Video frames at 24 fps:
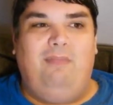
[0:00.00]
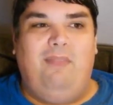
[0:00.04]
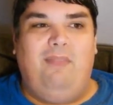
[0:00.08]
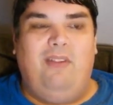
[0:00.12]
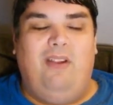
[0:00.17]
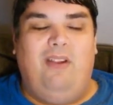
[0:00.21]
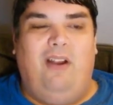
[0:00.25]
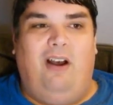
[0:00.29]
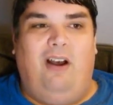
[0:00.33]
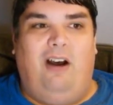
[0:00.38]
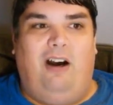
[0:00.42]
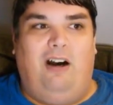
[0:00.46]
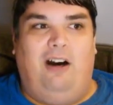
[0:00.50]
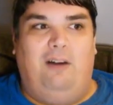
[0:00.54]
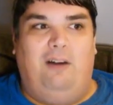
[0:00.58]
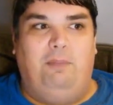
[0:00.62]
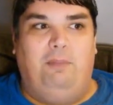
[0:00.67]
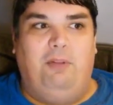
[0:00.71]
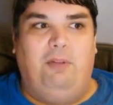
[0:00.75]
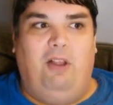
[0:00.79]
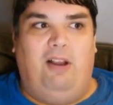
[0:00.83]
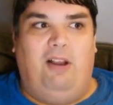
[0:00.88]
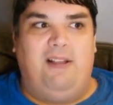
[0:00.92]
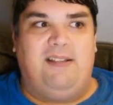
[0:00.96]
Um,
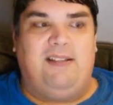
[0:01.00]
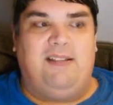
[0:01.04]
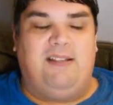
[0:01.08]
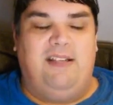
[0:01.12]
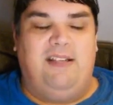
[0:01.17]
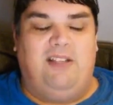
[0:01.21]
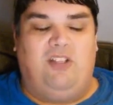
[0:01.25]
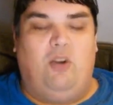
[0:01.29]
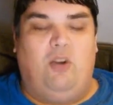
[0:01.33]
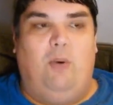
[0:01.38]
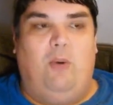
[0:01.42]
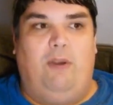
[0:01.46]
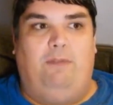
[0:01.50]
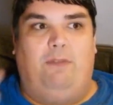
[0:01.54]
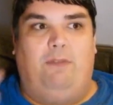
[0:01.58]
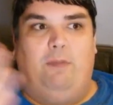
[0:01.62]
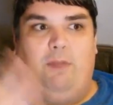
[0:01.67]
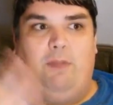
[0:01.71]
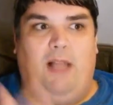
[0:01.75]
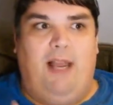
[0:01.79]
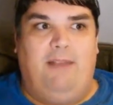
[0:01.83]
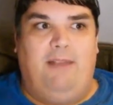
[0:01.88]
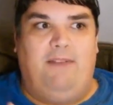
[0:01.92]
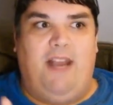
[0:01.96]
plus, it's going from
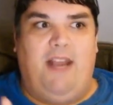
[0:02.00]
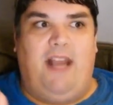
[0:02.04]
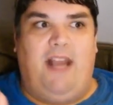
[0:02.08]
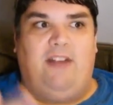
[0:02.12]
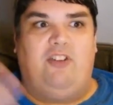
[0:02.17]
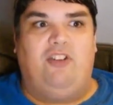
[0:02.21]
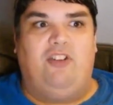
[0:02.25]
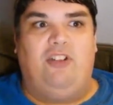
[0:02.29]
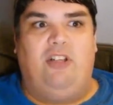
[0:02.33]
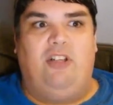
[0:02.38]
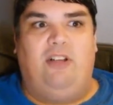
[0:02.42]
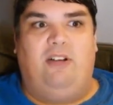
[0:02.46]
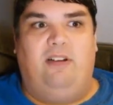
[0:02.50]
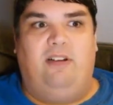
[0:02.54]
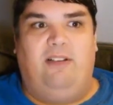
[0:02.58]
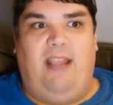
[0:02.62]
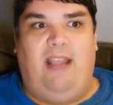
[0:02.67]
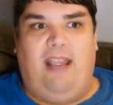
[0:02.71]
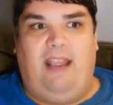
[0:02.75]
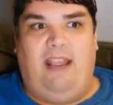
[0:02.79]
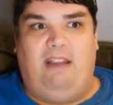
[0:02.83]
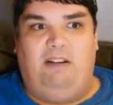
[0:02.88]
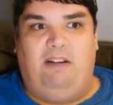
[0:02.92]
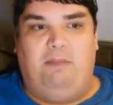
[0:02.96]
live action to
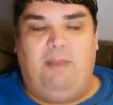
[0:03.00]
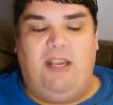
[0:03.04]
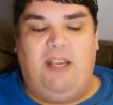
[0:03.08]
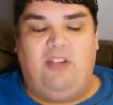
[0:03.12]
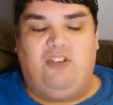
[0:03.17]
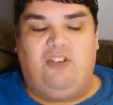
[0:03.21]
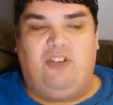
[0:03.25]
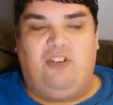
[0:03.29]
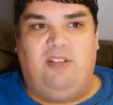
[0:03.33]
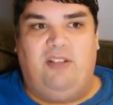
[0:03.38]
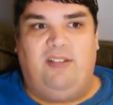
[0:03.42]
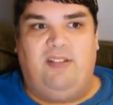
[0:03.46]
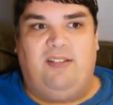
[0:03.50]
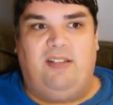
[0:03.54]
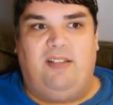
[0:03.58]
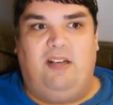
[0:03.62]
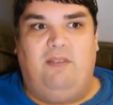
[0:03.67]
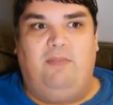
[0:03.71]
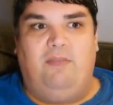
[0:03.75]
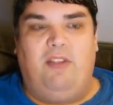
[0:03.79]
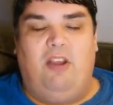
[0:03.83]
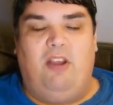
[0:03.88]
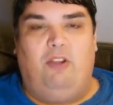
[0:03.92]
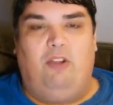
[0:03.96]
animation instead
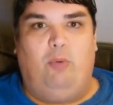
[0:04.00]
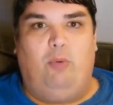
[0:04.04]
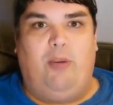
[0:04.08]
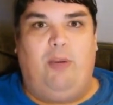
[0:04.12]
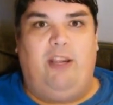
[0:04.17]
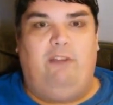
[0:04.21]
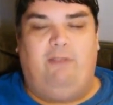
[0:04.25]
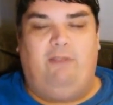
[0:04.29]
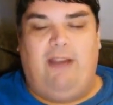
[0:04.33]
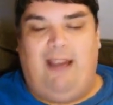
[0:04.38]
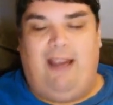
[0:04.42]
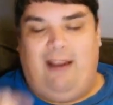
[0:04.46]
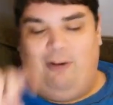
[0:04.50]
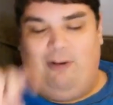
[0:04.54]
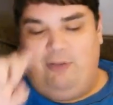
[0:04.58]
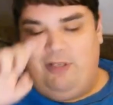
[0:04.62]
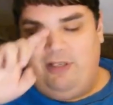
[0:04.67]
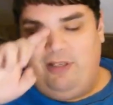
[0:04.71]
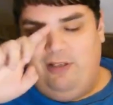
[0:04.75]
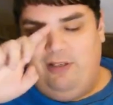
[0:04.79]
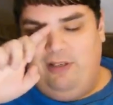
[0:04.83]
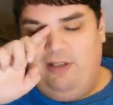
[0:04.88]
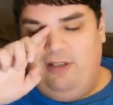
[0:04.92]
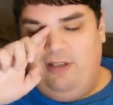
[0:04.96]
of the other way around.
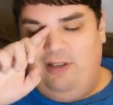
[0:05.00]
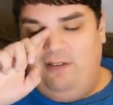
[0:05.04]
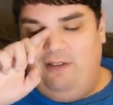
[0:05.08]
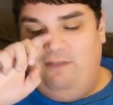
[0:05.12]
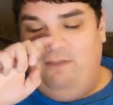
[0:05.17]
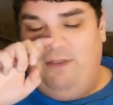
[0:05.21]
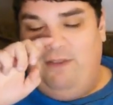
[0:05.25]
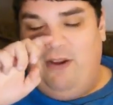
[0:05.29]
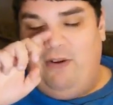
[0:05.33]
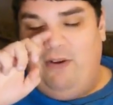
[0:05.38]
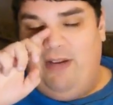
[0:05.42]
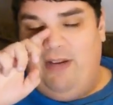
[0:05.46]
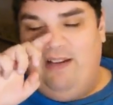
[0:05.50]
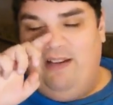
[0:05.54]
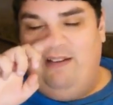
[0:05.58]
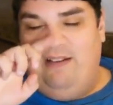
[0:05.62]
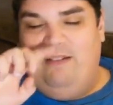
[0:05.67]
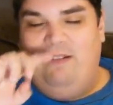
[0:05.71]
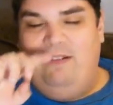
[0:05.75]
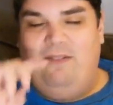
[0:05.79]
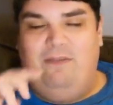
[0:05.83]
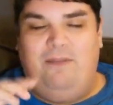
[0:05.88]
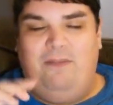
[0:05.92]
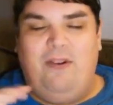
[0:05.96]
Very,
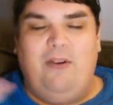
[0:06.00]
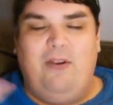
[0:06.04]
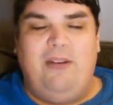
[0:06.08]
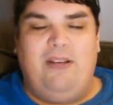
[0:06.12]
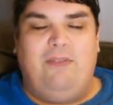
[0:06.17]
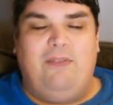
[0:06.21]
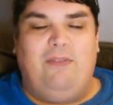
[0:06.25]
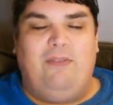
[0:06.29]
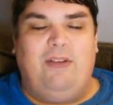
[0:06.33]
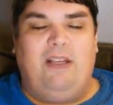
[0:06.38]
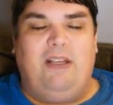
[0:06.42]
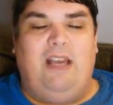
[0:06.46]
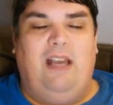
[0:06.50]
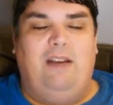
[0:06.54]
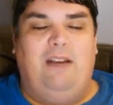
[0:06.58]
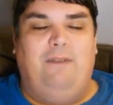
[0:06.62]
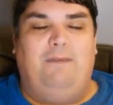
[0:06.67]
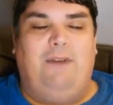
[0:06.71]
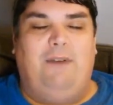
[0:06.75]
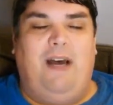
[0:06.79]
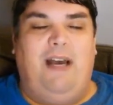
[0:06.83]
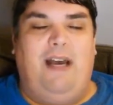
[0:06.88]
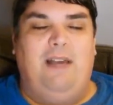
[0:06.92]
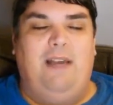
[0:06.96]
very different kind of
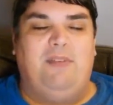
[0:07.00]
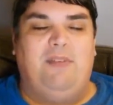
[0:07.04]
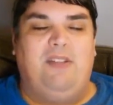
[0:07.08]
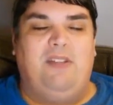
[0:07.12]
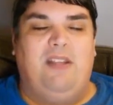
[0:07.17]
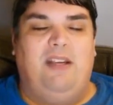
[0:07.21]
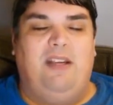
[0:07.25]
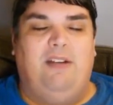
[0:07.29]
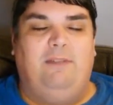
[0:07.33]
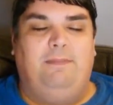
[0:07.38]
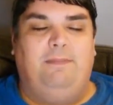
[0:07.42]
vibes there.